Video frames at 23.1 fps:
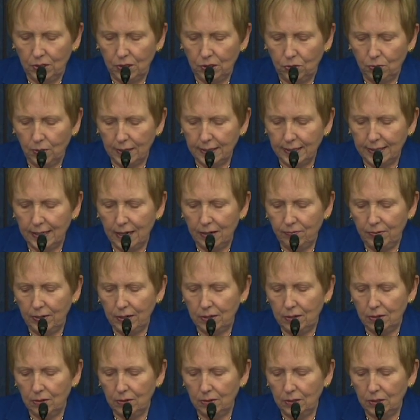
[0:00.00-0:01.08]
the Truck Safety
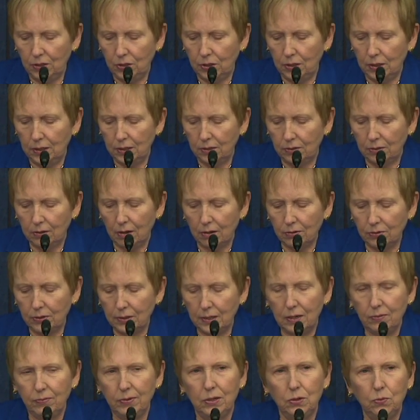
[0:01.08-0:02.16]
Coalition is also
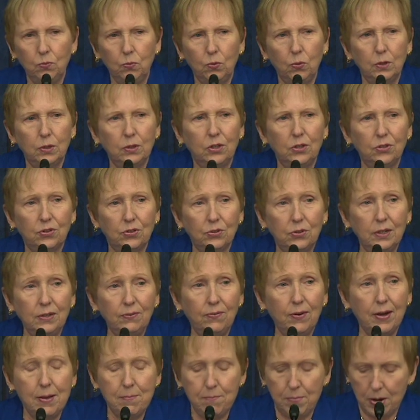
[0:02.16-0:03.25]
giving an award to
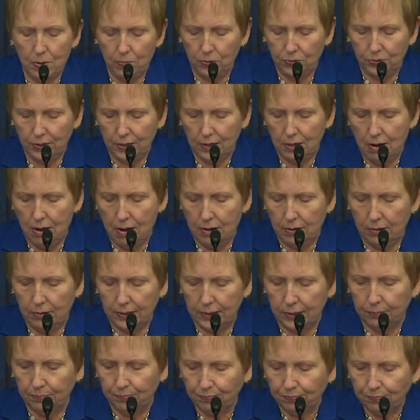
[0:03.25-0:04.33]
35 members of
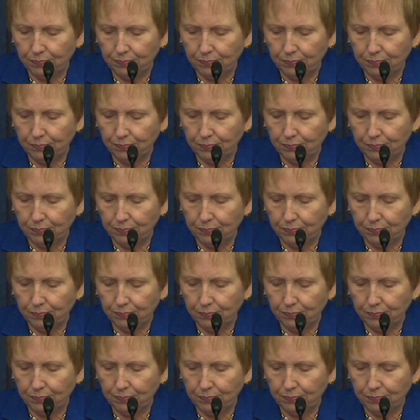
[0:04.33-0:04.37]
Congress